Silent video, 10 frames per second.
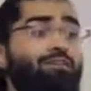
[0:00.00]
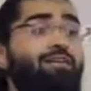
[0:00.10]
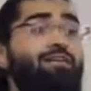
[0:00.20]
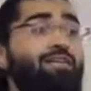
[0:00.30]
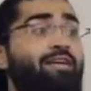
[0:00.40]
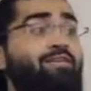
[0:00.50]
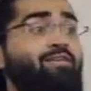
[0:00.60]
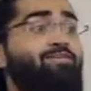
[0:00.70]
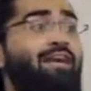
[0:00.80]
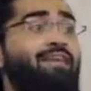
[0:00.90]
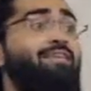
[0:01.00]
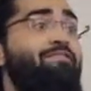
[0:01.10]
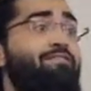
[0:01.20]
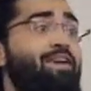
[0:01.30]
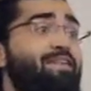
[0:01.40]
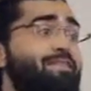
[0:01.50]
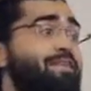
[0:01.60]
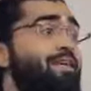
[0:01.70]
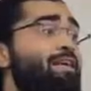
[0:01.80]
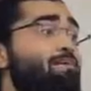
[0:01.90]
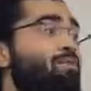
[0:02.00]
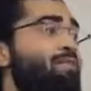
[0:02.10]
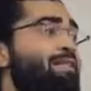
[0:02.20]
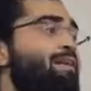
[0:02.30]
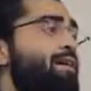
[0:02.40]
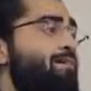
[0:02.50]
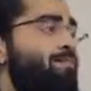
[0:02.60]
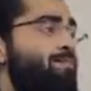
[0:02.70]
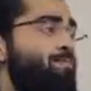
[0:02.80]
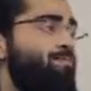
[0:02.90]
of Allah are staring us right in the face, but we deny them.